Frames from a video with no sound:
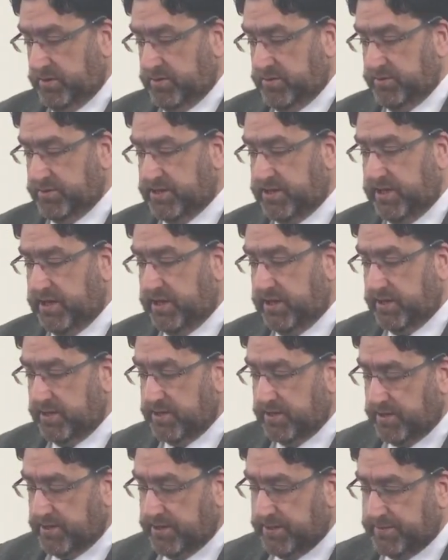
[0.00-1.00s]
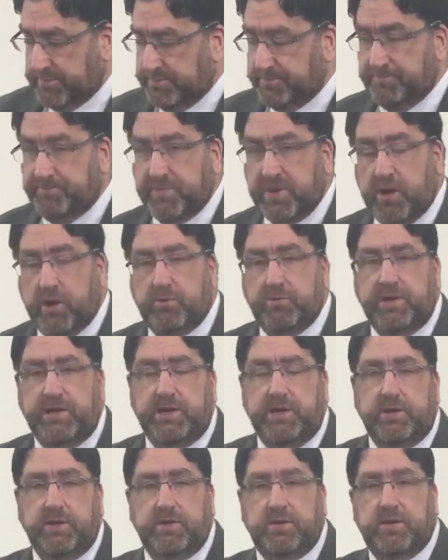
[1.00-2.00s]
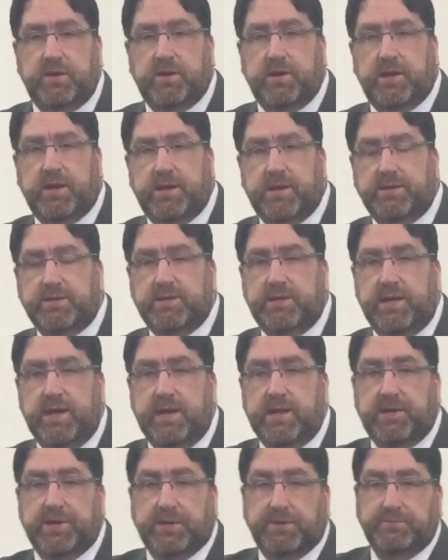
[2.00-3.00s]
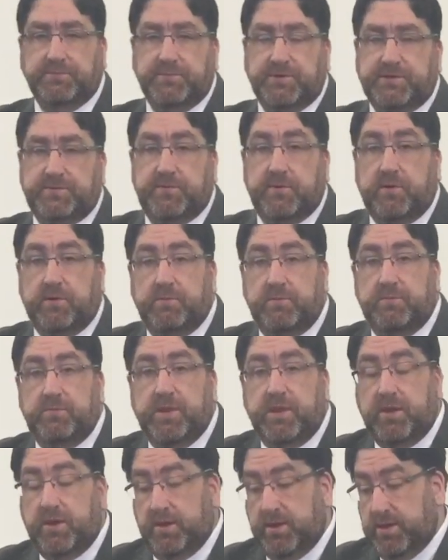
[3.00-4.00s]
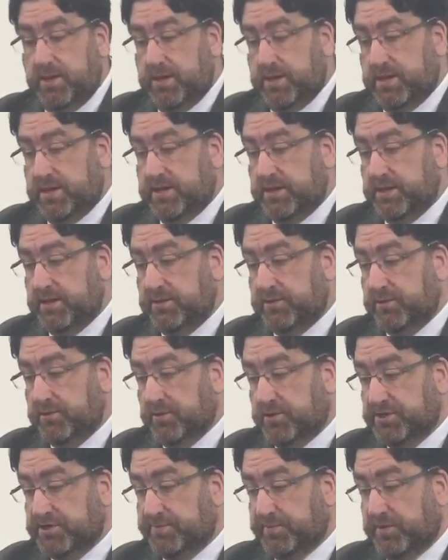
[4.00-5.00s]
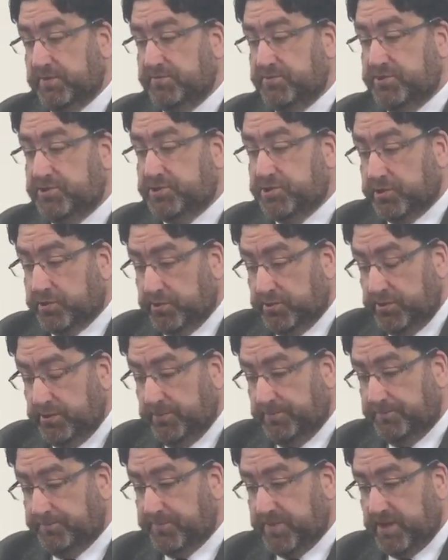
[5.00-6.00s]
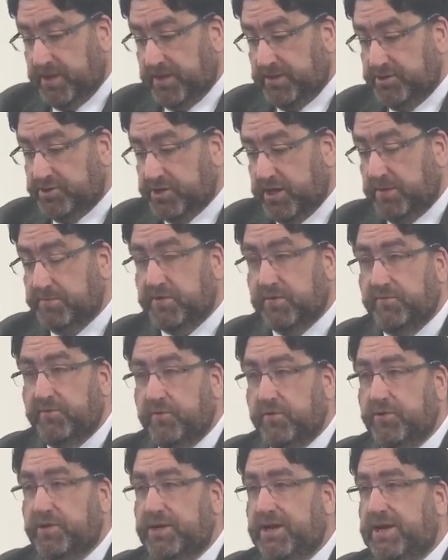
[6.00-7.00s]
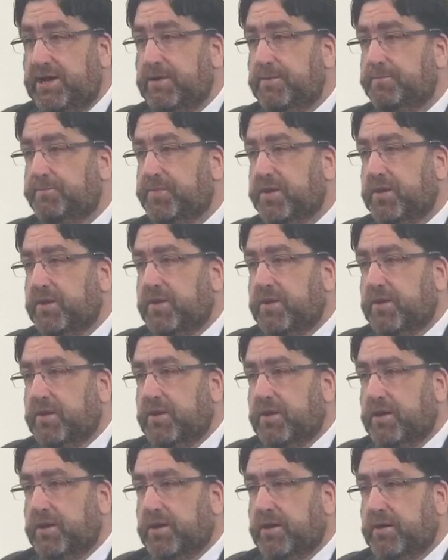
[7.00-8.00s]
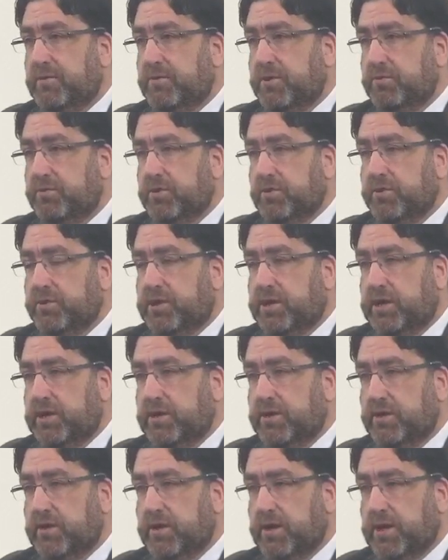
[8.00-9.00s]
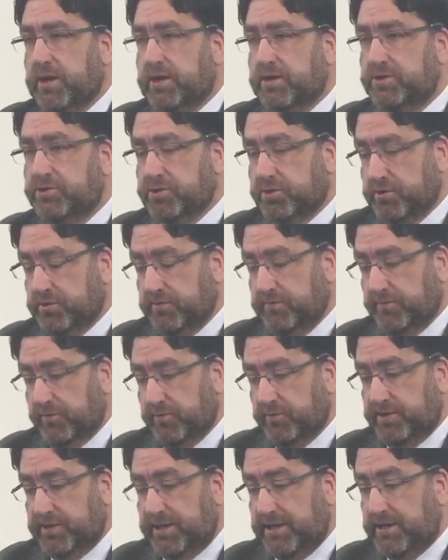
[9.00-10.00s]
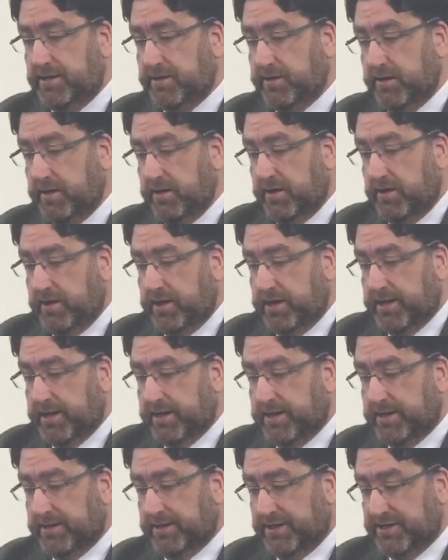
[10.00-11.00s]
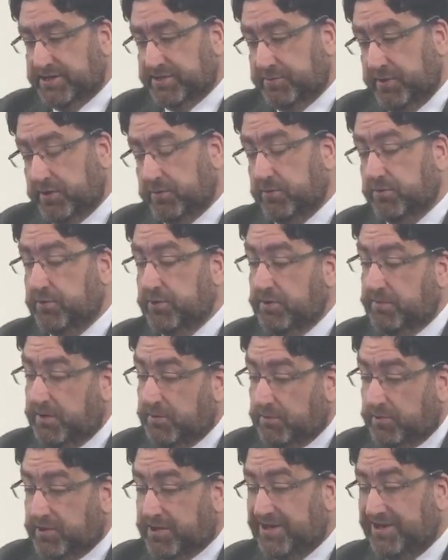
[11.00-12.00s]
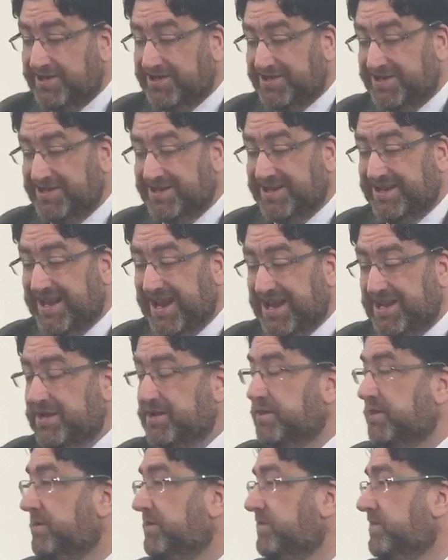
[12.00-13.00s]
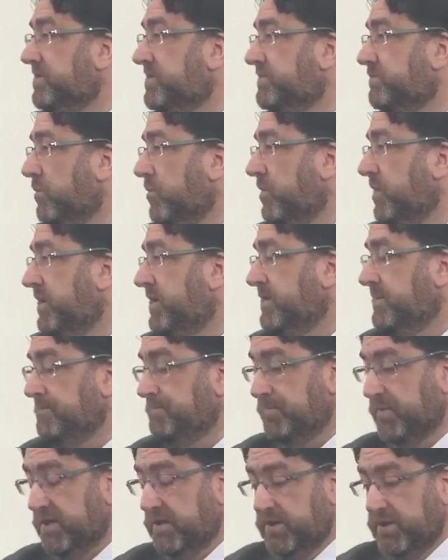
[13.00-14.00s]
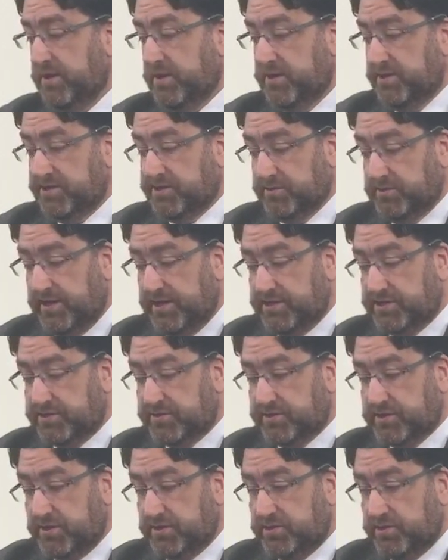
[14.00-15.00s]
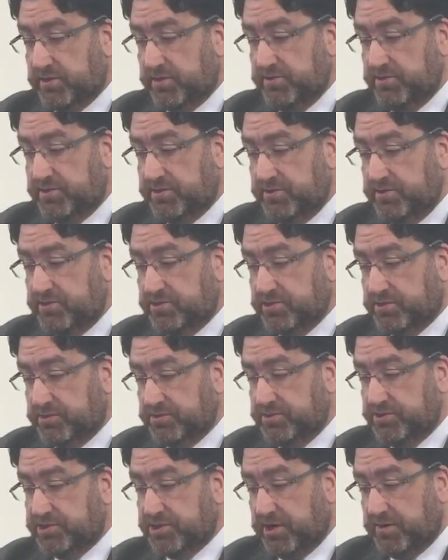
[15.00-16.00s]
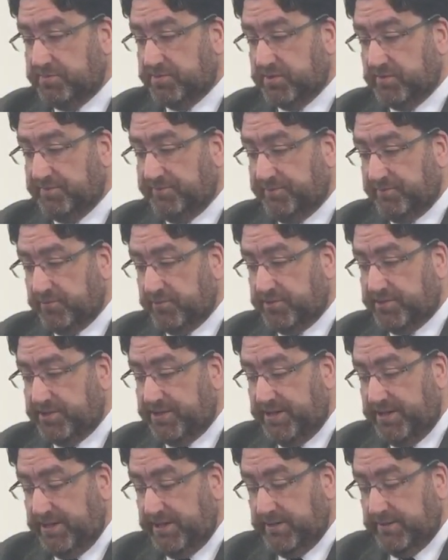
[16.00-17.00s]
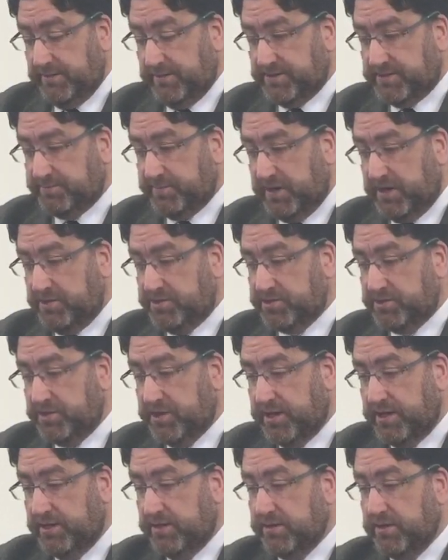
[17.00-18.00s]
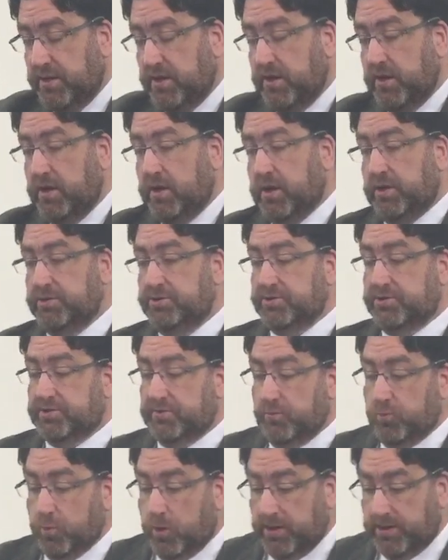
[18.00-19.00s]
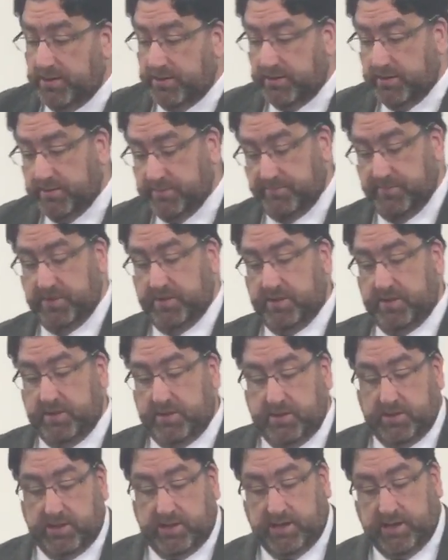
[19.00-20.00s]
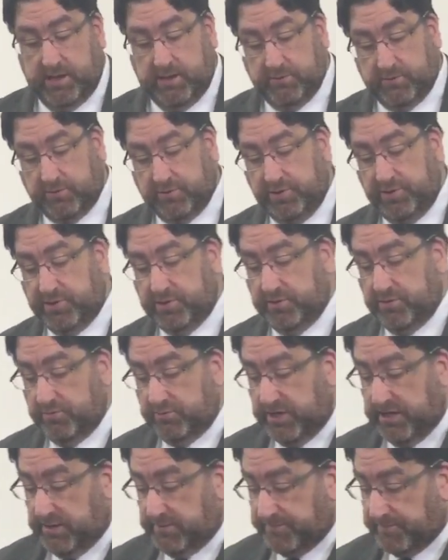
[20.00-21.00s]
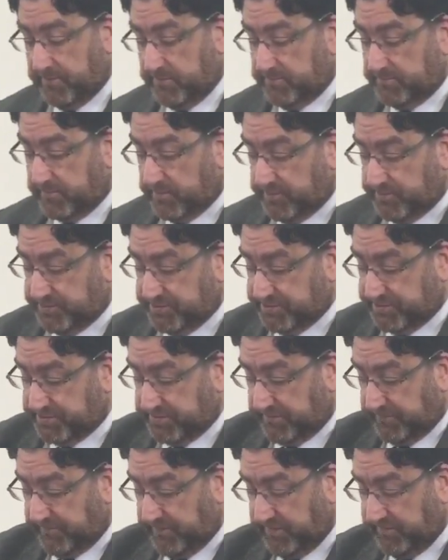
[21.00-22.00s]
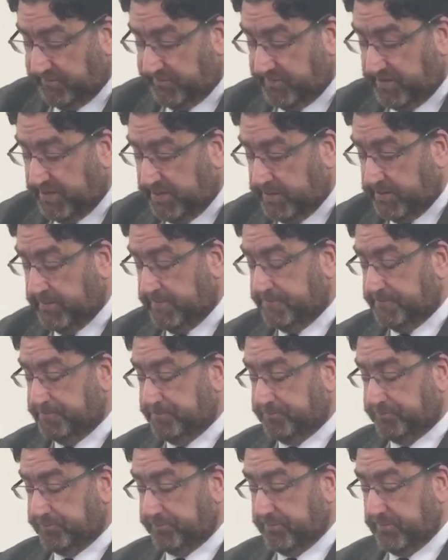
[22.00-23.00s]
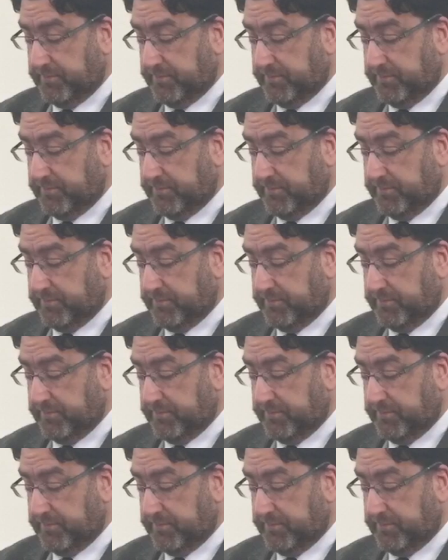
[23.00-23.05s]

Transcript: Okay, our reading today comes from the Gospel of John and chapter 14. We were looking at John 14 last week. We're going to be looking at it again this morning. So let's turn to John chapter 14. That's page 901. And we're going to read from verse 15,